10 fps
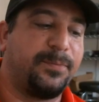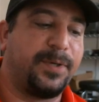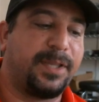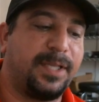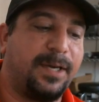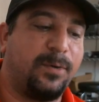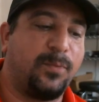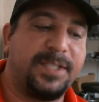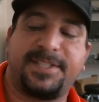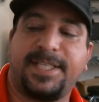with
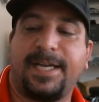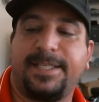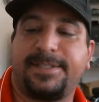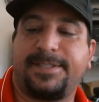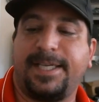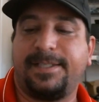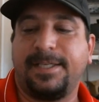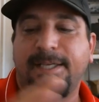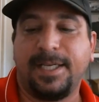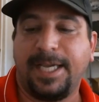one socket set